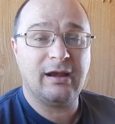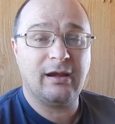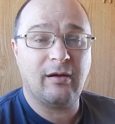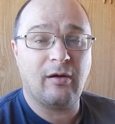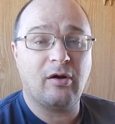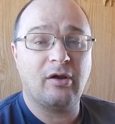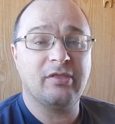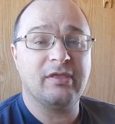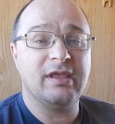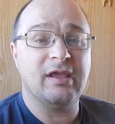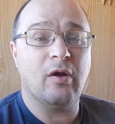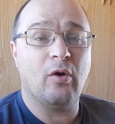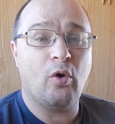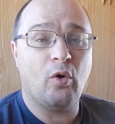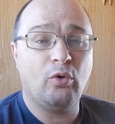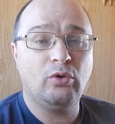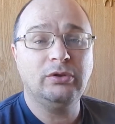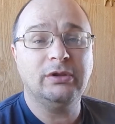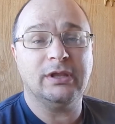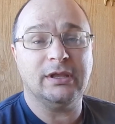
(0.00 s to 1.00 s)
this point
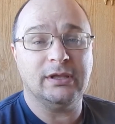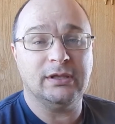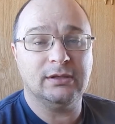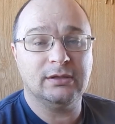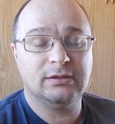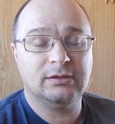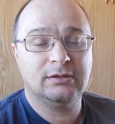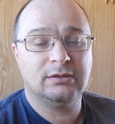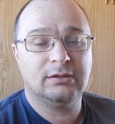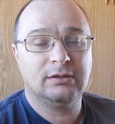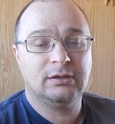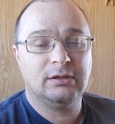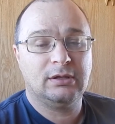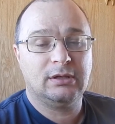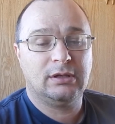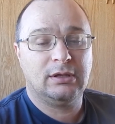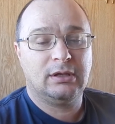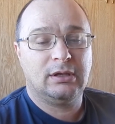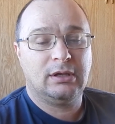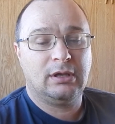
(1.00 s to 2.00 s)
they are the
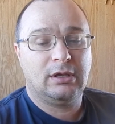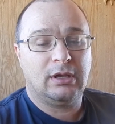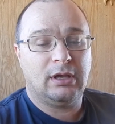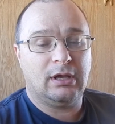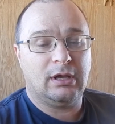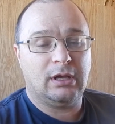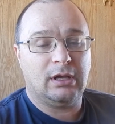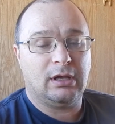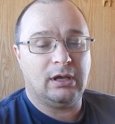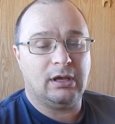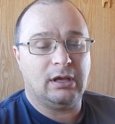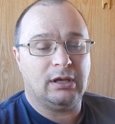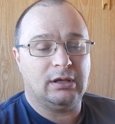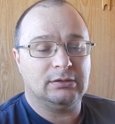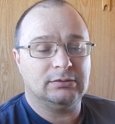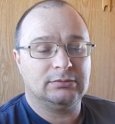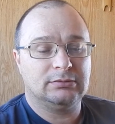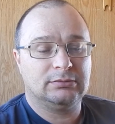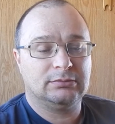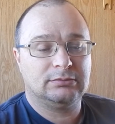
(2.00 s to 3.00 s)
only
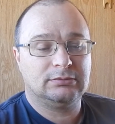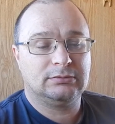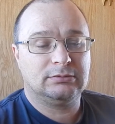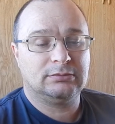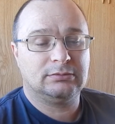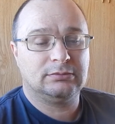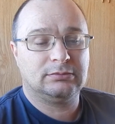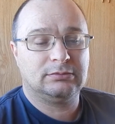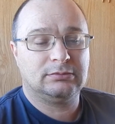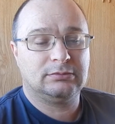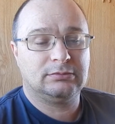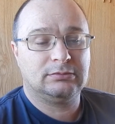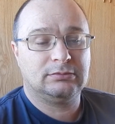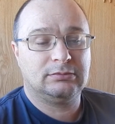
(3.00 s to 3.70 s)
one